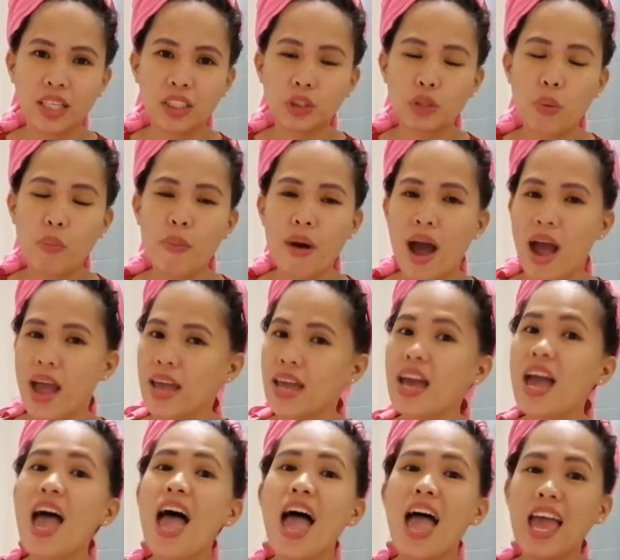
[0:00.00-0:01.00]
So, may
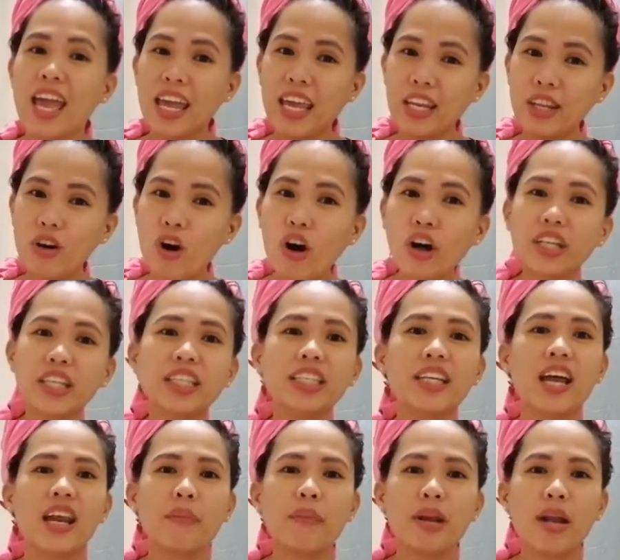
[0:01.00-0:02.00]
in-order
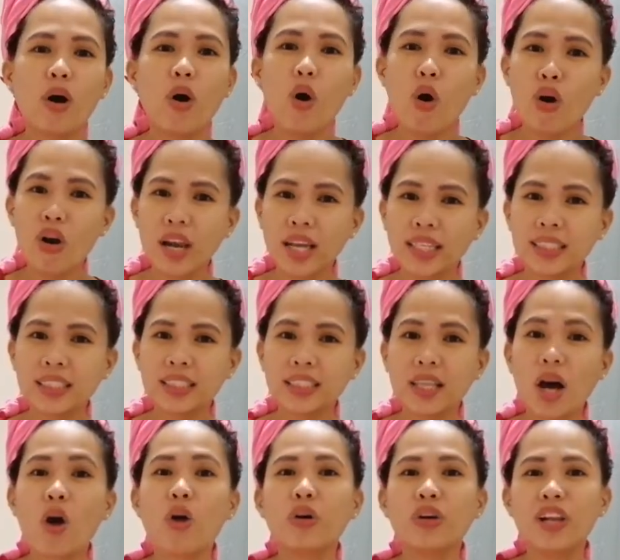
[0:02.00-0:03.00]
na naman ako ulit sa
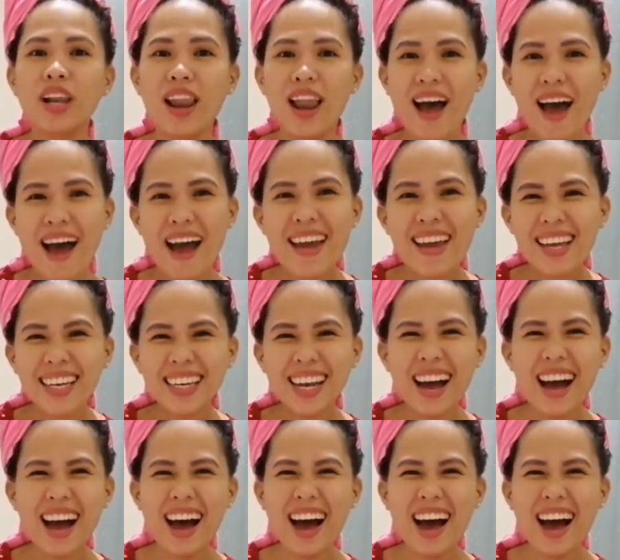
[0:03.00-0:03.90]
online.